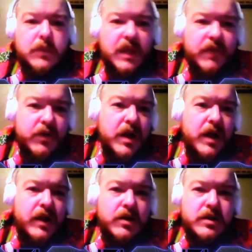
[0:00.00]
If you're not
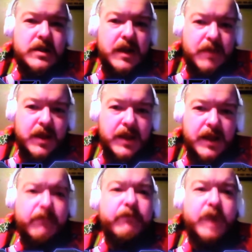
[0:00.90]
entertained by that,
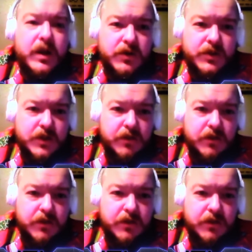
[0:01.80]
yourself.